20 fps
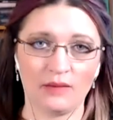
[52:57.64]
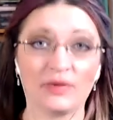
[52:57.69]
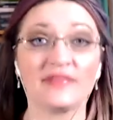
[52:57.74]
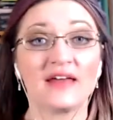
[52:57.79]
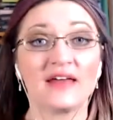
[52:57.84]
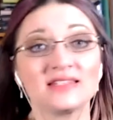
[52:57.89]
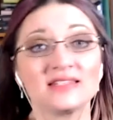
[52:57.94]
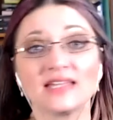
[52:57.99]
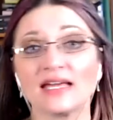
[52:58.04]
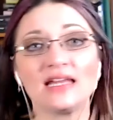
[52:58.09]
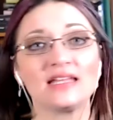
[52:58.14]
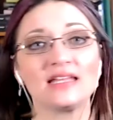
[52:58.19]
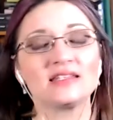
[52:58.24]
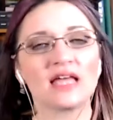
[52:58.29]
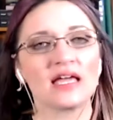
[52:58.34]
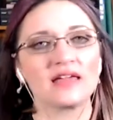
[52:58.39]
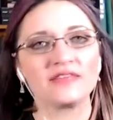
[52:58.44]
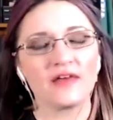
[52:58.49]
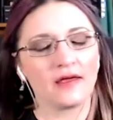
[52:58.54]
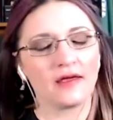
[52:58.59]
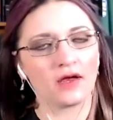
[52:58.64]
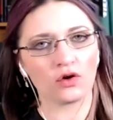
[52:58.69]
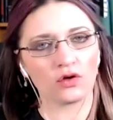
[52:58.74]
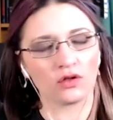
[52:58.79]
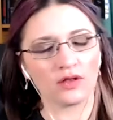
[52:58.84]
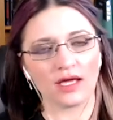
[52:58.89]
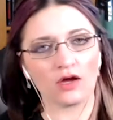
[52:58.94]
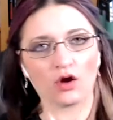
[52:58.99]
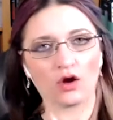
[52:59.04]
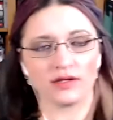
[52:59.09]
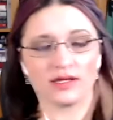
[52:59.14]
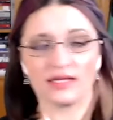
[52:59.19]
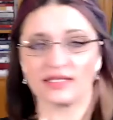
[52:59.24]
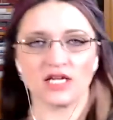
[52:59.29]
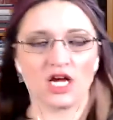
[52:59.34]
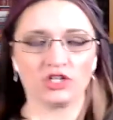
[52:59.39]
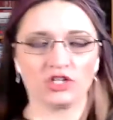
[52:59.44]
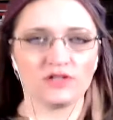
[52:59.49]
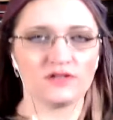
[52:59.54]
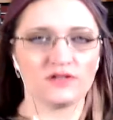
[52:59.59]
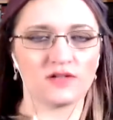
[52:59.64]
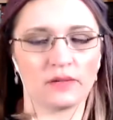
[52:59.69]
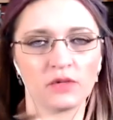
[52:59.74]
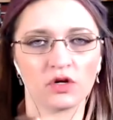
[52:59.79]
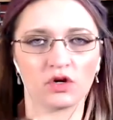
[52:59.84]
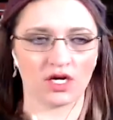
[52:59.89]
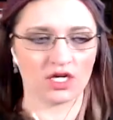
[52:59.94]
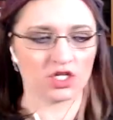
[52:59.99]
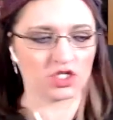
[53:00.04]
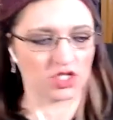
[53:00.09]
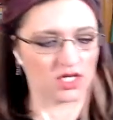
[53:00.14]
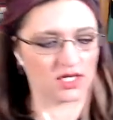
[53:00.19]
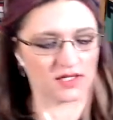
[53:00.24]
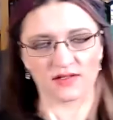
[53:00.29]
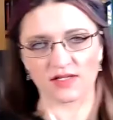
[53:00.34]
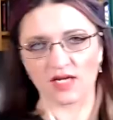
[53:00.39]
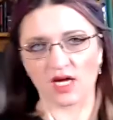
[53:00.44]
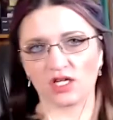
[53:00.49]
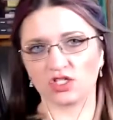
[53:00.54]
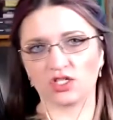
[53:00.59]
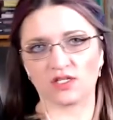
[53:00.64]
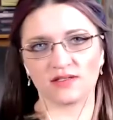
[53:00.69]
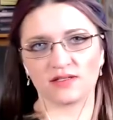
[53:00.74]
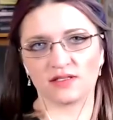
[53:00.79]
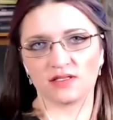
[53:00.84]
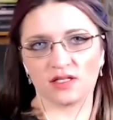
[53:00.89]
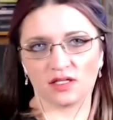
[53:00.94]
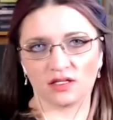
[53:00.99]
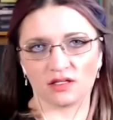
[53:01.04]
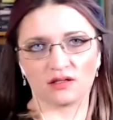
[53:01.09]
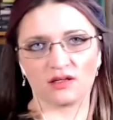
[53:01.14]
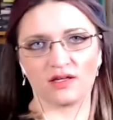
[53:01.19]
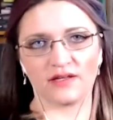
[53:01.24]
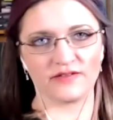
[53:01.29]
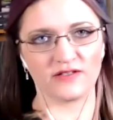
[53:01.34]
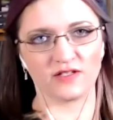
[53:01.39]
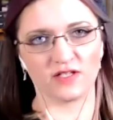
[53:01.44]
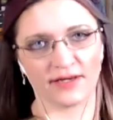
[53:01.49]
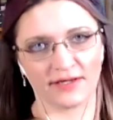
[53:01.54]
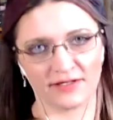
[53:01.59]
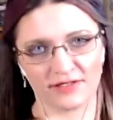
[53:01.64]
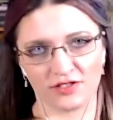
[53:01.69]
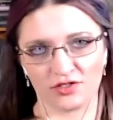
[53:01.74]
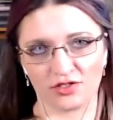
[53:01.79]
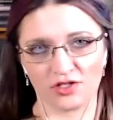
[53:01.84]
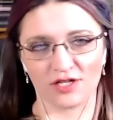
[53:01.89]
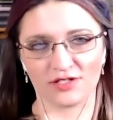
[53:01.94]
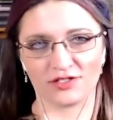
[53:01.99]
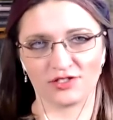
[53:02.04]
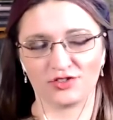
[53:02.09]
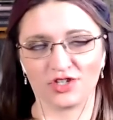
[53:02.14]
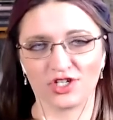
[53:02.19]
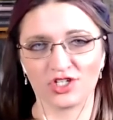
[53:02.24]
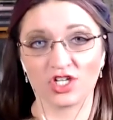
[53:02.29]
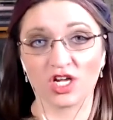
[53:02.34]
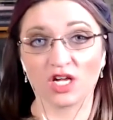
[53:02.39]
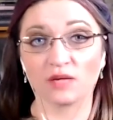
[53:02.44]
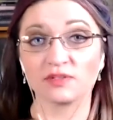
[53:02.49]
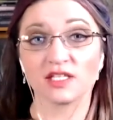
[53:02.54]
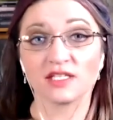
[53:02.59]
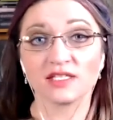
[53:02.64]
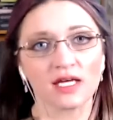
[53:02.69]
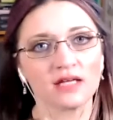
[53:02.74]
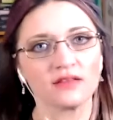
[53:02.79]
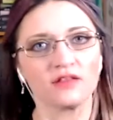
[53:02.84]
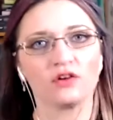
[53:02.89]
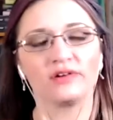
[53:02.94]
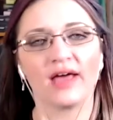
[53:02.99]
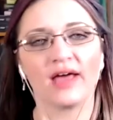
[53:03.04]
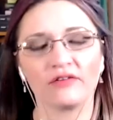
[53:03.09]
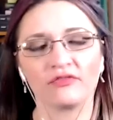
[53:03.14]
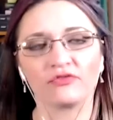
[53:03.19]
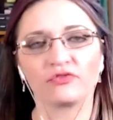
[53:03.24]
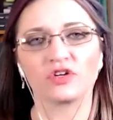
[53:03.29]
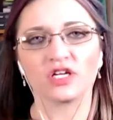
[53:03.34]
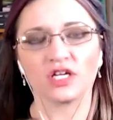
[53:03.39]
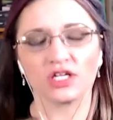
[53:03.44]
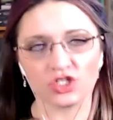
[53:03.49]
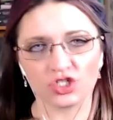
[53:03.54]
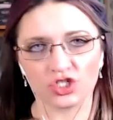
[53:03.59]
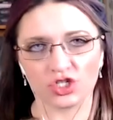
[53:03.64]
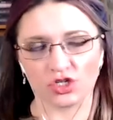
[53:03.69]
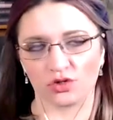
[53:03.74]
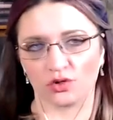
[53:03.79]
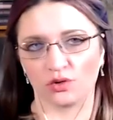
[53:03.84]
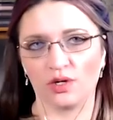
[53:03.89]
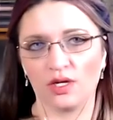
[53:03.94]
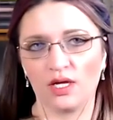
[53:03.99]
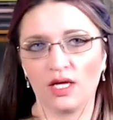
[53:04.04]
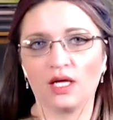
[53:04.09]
But and it's like that. Like it's not just immigration. It's not just the kids in concentration camps. It's like on every issue.